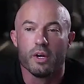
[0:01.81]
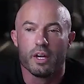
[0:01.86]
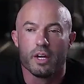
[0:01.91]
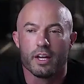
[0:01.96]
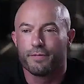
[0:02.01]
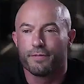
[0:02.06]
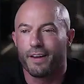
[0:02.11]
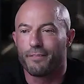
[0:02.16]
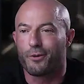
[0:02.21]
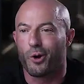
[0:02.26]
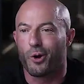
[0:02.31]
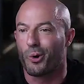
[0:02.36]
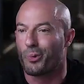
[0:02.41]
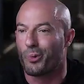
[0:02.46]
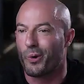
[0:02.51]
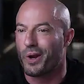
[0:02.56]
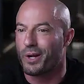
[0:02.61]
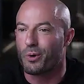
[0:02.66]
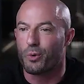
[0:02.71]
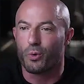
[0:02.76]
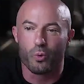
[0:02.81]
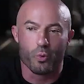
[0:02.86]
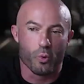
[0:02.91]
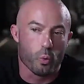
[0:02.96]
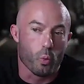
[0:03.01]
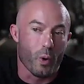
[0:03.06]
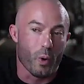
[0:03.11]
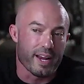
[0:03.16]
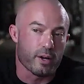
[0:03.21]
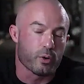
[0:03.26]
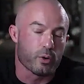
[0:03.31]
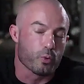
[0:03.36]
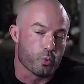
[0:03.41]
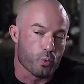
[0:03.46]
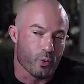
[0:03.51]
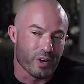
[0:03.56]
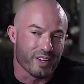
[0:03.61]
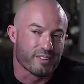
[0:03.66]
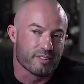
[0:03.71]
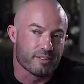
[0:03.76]
if they've got weak
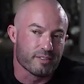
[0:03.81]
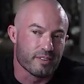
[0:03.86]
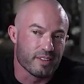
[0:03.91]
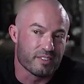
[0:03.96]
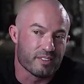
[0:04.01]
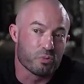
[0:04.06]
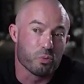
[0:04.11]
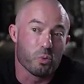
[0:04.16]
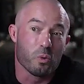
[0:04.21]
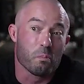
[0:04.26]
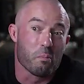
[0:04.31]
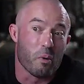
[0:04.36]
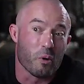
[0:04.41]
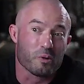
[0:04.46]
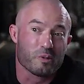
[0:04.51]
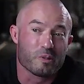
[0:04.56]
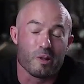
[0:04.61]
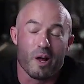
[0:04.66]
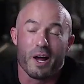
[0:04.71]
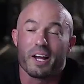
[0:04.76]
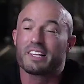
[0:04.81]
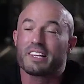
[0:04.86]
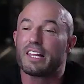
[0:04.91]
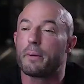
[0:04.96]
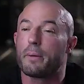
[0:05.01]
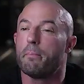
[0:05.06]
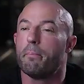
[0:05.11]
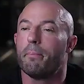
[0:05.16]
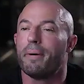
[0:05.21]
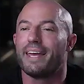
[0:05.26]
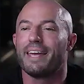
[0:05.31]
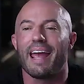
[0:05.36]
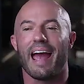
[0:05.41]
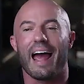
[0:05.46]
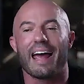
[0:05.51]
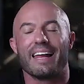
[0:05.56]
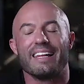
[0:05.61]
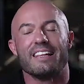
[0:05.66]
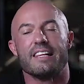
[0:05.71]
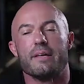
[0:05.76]
wrists, this will most likely be
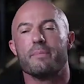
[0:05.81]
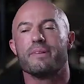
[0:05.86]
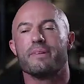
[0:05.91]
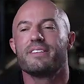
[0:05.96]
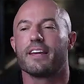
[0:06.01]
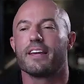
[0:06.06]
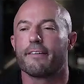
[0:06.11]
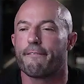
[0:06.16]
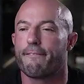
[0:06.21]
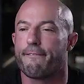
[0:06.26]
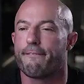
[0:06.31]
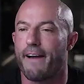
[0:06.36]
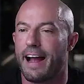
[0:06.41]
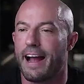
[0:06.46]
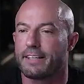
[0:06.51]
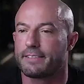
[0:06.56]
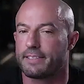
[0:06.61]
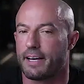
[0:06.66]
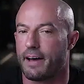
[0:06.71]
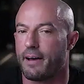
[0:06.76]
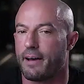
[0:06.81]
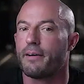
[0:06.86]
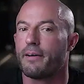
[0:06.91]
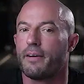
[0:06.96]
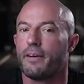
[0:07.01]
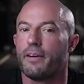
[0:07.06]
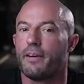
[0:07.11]
a limiting factor